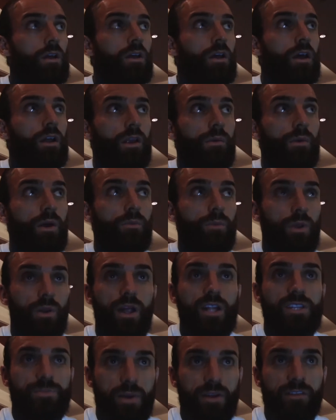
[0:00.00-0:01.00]
And he went, well,
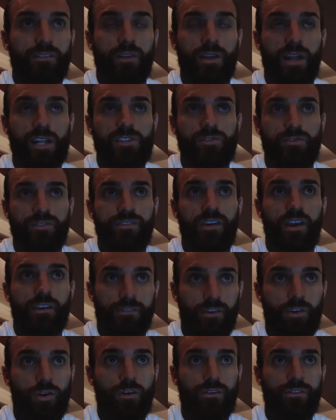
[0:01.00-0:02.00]
let's fight
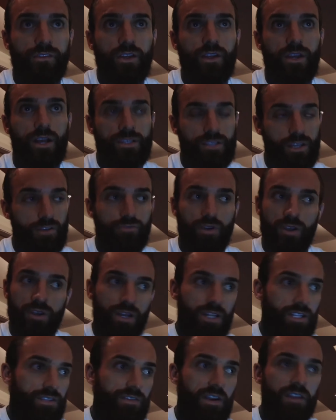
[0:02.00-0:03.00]
for your fee. I said, right,
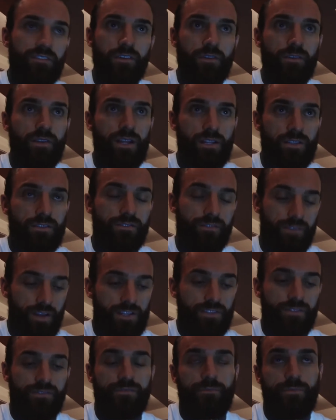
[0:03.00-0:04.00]
let's
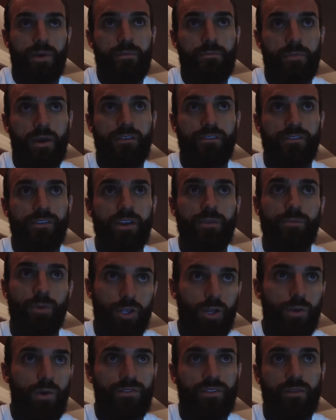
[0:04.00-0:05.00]
bet my fee, but
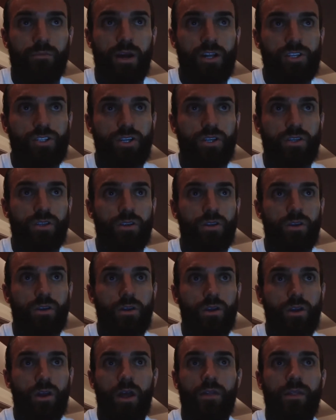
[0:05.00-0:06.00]
you have to match it.
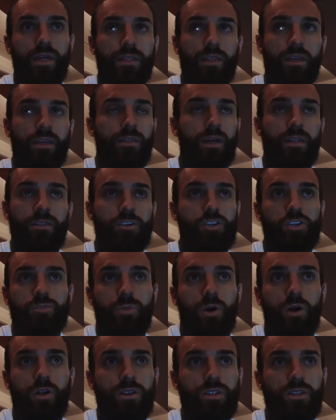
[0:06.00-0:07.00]
And then they just
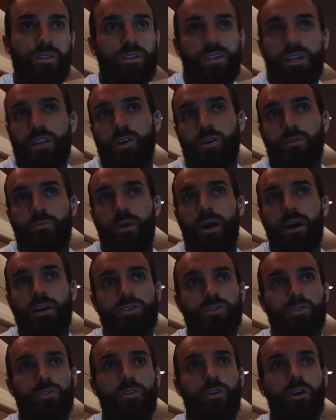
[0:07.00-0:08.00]
bottled it. They didn't come back.
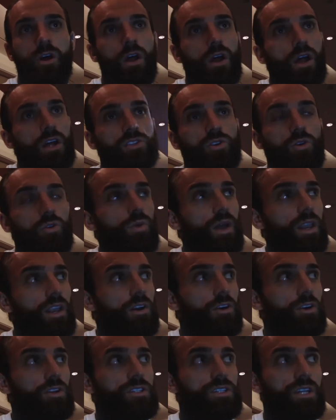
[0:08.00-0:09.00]
So it's all well
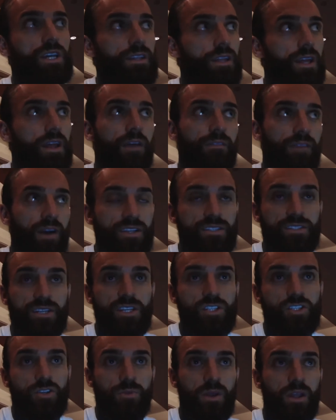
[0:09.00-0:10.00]
and good saying that. If I say
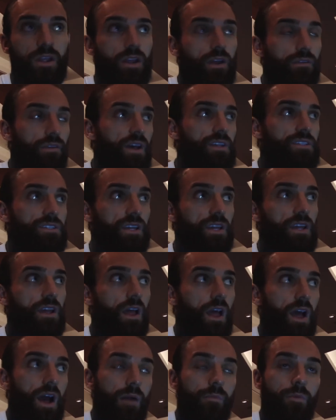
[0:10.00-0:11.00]
something, if I say
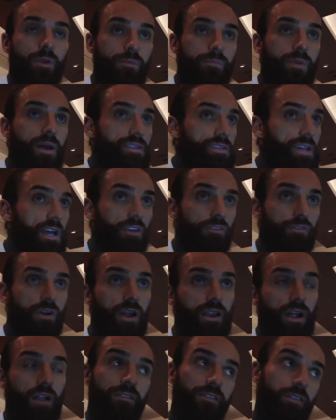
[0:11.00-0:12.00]
I'm going to bet 10
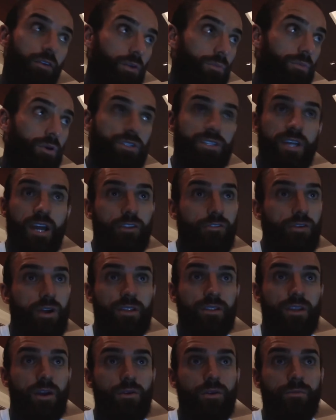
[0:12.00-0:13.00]
grand, I'll fucking put 10
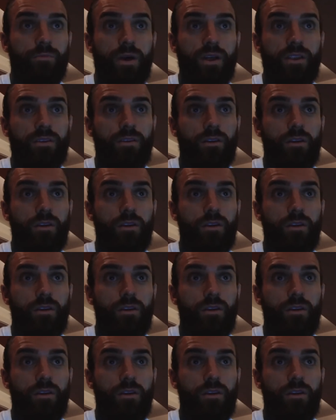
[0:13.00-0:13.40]
grand down and bet.